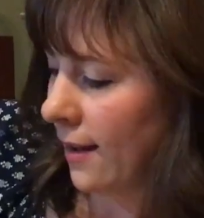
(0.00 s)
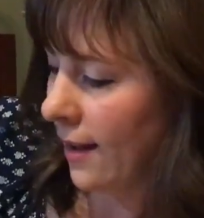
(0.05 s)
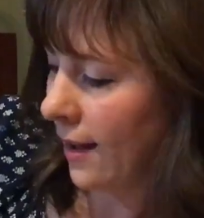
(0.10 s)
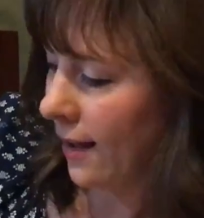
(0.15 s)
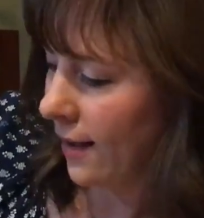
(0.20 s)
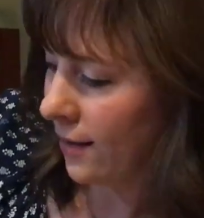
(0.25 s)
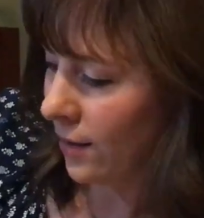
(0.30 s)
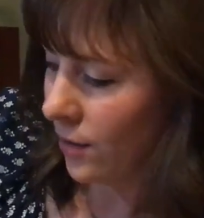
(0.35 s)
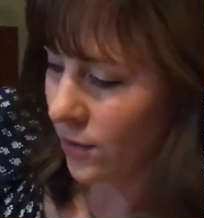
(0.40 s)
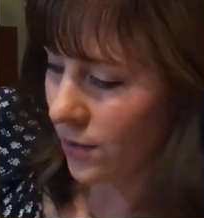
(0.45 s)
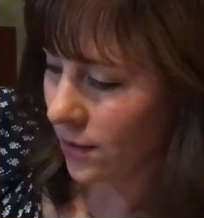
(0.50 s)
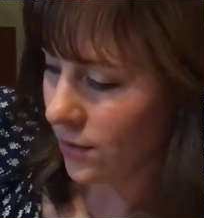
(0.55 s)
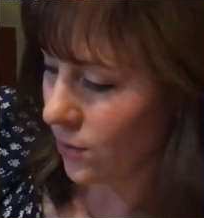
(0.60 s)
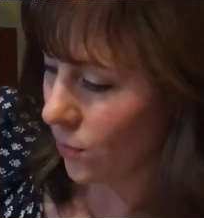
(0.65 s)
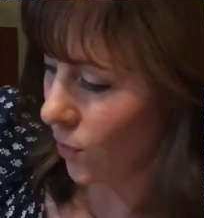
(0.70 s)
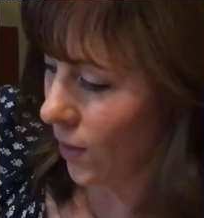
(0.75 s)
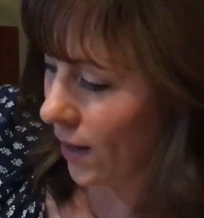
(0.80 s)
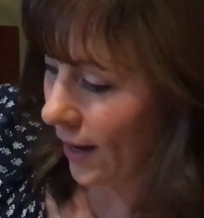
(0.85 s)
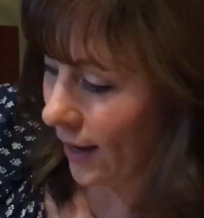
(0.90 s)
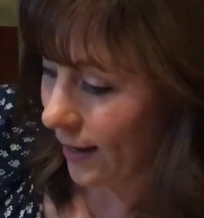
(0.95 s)
And you just
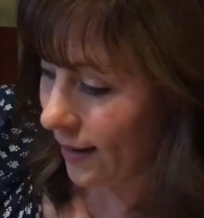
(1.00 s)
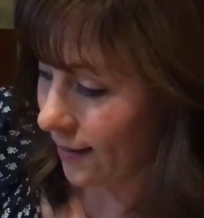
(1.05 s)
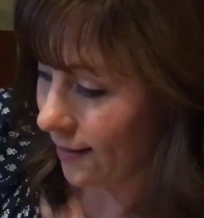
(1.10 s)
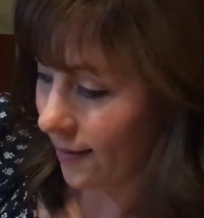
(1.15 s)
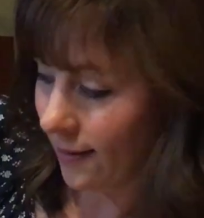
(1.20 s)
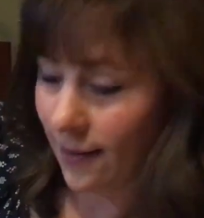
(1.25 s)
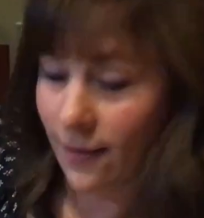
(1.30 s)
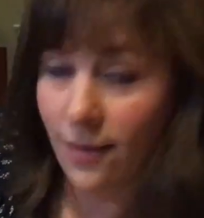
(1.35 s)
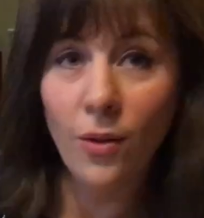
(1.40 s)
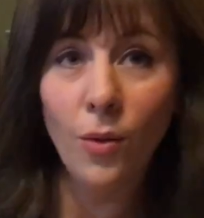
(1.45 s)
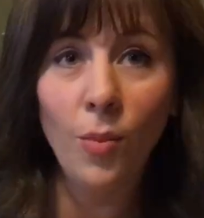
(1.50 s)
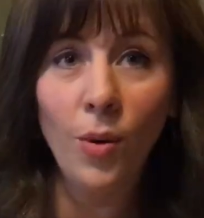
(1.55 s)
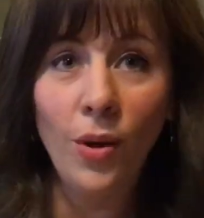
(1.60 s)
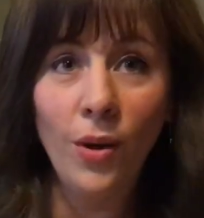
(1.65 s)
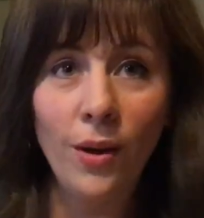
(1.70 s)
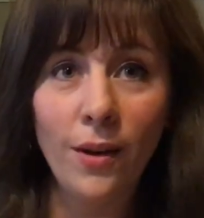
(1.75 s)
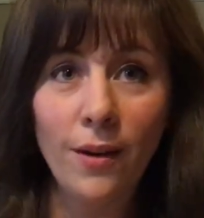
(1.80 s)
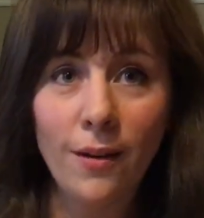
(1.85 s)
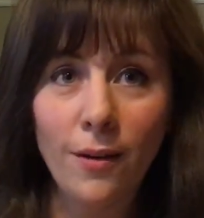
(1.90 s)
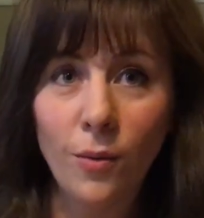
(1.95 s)
write in the
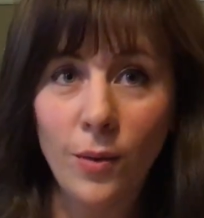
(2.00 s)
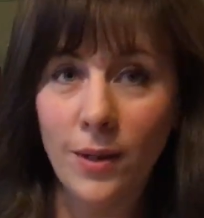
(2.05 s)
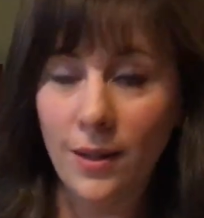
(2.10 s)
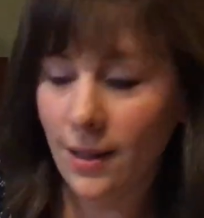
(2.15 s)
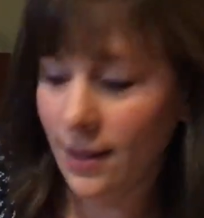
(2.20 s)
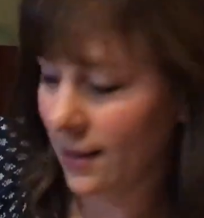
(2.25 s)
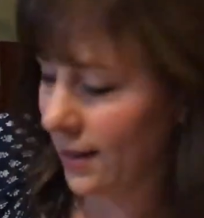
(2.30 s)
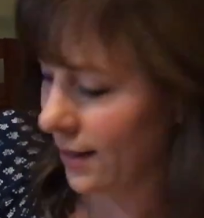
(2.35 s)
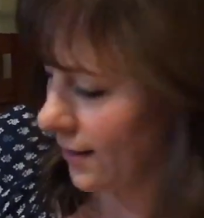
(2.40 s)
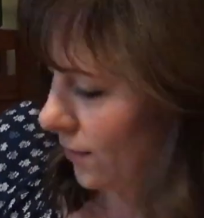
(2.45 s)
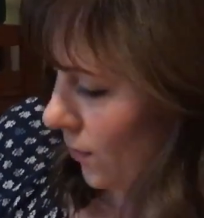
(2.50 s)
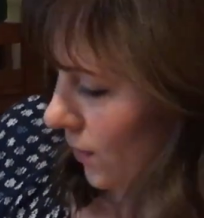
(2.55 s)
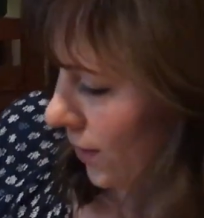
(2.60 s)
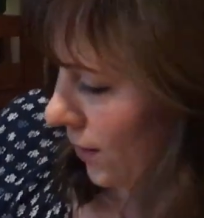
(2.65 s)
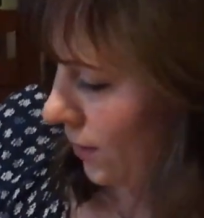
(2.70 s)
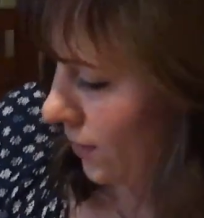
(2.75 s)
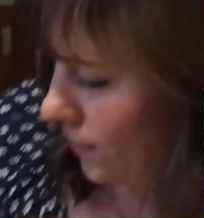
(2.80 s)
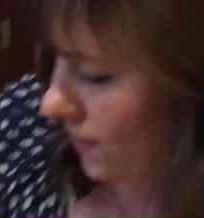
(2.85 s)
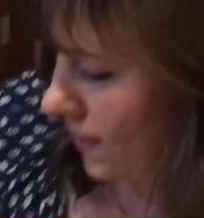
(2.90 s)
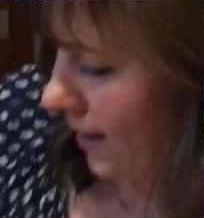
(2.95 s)
book. What kid doesn't want
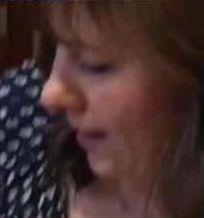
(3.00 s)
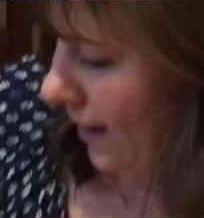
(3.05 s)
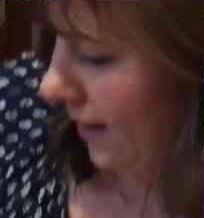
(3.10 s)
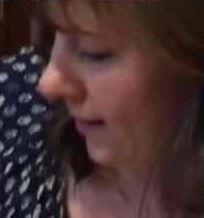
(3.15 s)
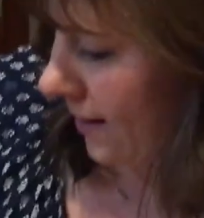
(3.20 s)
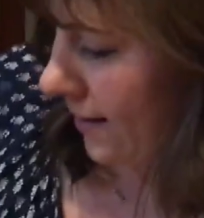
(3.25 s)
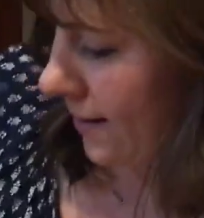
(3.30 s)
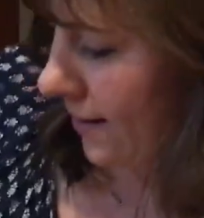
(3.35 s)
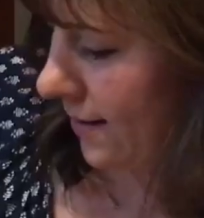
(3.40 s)
to do that?